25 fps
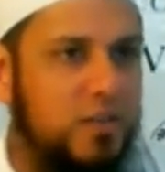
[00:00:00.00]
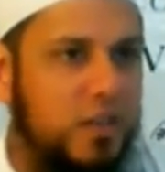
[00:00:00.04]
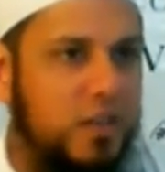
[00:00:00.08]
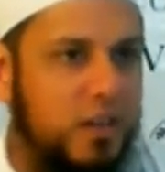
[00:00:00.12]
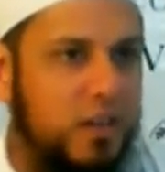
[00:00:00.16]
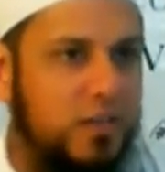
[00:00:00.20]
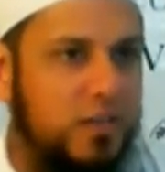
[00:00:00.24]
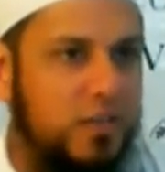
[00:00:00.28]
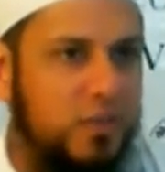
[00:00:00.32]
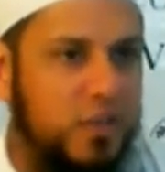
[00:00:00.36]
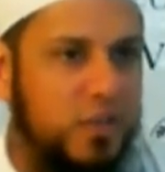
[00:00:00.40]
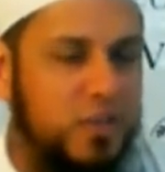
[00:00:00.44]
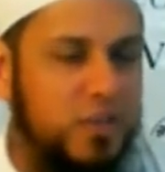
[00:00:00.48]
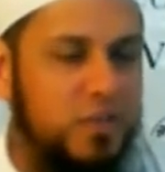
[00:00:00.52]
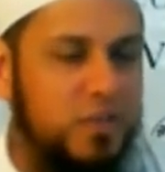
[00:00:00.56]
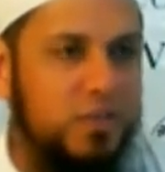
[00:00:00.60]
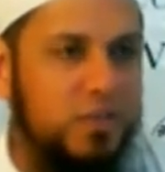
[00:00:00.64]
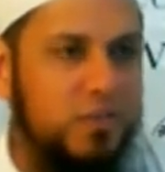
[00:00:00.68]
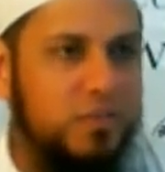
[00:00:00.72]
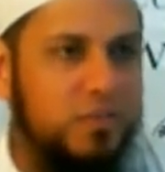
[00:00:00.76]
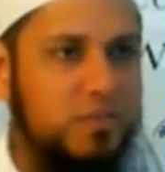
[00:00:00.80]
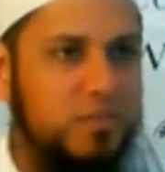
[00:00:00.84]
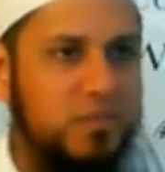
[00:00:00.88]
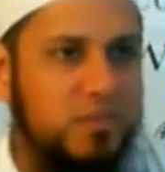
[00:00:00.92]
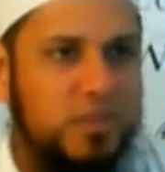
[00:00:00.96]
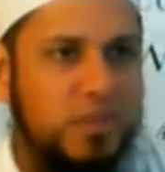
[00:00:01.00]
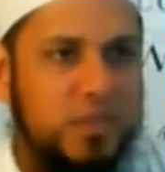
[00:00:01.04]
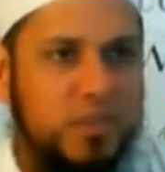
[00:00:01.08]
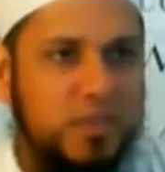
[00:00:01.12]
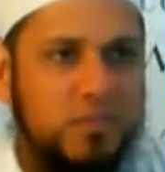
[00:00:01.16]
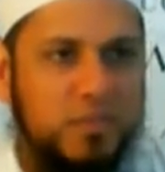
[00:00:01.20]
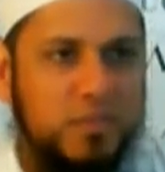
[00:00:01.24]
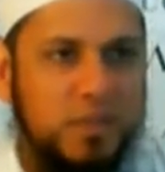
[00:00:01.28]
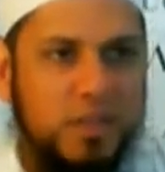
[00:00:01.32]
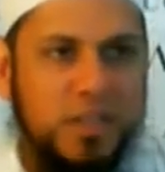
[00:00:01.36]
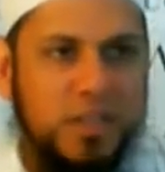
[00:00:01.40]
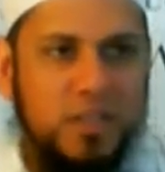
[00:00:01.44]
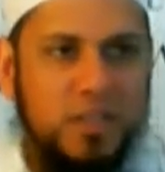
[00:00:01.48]
called wisdom,
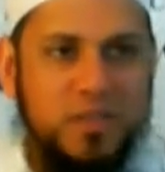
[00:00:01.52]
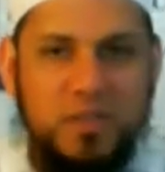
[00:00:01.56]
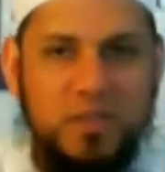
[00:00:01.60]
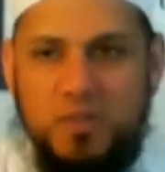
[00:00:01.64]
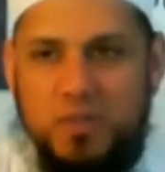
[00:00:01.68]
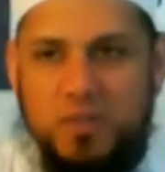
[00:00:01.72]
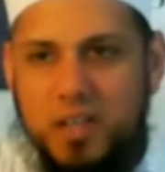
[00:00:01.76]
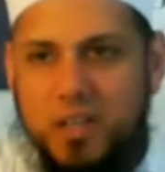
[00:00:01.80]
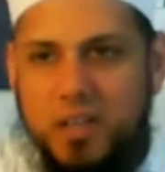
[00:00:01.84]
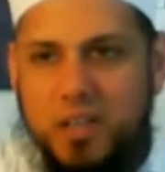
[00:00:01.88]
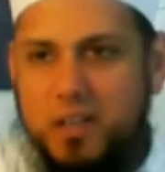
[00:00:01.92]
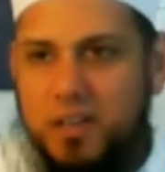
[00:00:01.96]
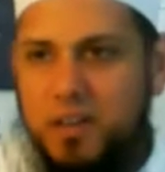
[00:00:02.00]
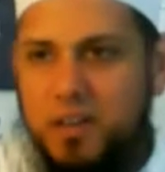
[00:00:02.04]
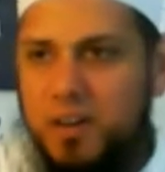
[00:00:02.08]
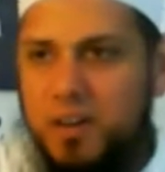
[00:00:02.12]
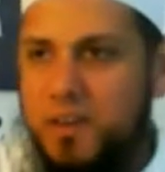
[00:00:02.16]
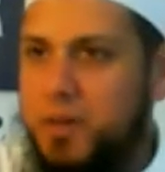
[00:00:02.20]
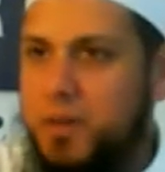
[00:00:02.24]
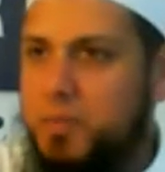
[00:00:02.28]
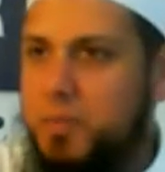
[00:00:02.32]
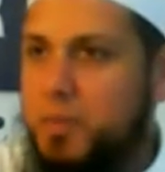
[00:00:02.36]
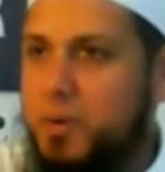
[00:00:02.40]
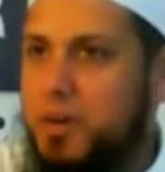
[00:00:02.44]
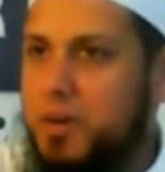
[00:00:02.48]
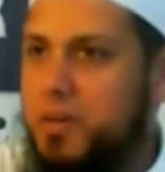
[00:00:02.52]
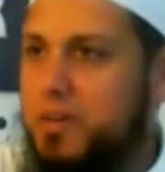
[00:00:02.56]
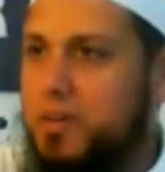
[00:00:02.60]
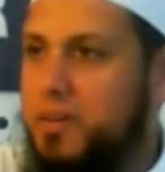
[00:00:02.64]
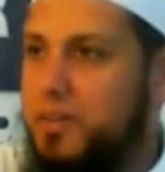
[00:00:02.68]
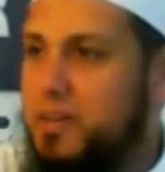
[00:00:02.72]
because there's nothing on your part.